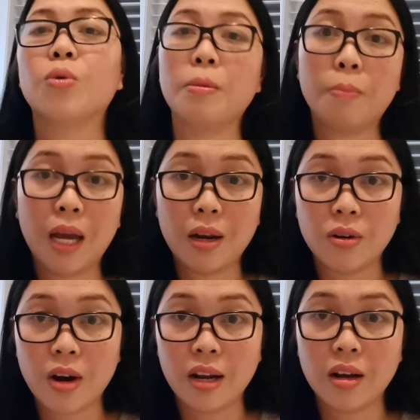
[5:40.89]
We paid
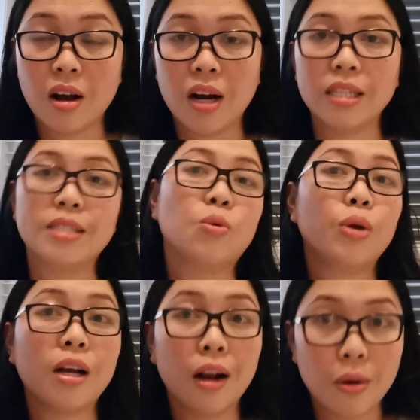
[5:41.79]
our credit card,
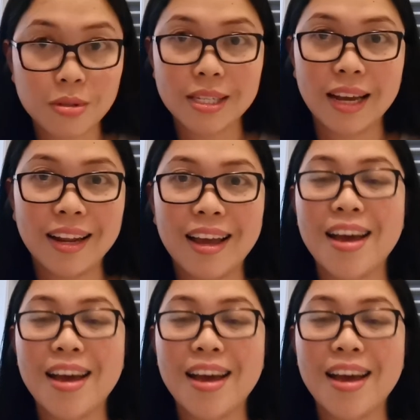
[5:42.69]
we closed that.